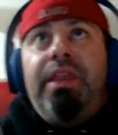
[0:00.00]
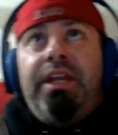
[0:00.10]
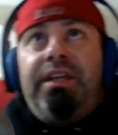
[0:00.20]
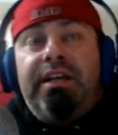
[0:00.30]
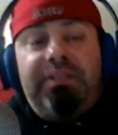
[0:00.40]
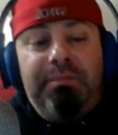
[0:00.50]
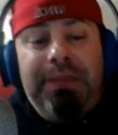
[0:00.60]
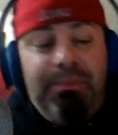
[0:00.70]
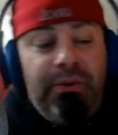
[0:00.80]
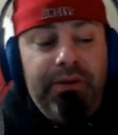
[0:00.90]
the dozen
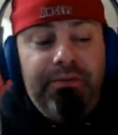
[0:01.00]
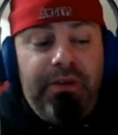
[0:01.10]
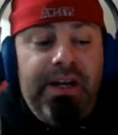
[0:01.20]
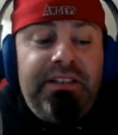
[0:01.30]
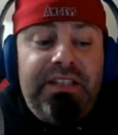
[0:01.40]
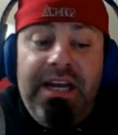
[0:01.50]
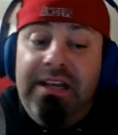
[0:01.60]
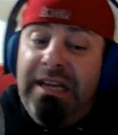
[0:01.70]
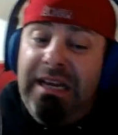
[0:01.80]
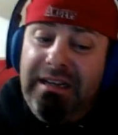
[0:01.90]
people in France
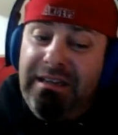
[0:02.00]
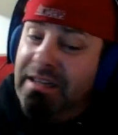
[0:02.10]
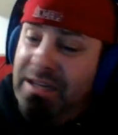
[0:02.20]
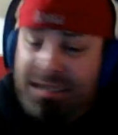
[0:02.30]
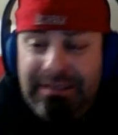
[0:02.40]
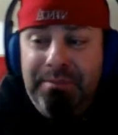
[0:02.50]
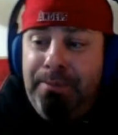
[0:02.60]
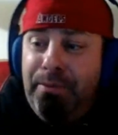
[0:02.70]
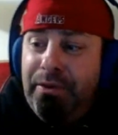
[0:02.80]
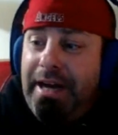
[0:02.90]
and then the dozen
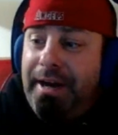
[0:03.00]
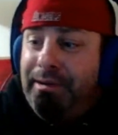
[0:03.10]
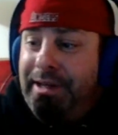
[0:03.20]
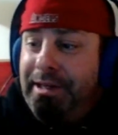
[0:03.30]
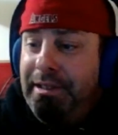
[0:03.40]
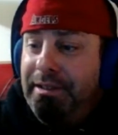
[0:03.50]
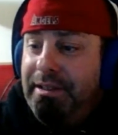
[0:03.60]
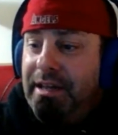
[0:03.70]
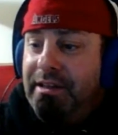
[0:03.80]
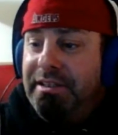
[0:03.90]
people in Ireland
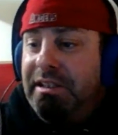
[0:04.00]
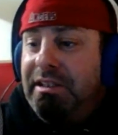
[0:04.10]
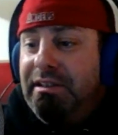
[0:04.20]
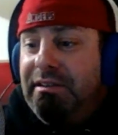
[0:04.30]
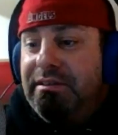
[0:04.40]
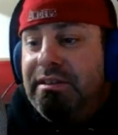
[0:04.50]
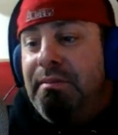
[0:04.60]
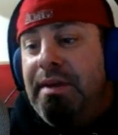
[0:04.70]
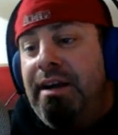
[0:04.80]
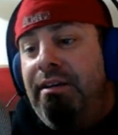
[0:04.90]
that listen
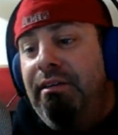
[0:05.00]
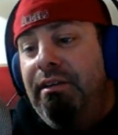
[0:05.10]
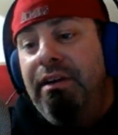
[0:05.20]
somehow.